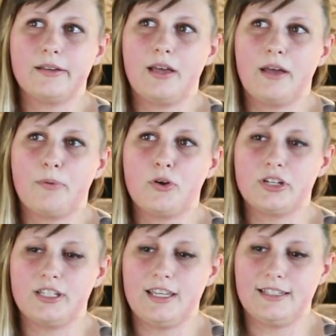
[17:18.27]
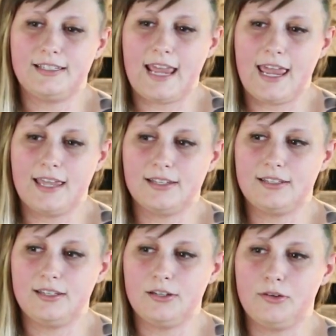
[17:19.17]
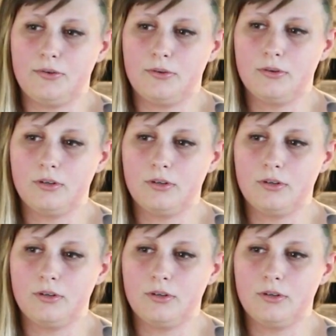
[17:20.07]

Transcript: a push these days to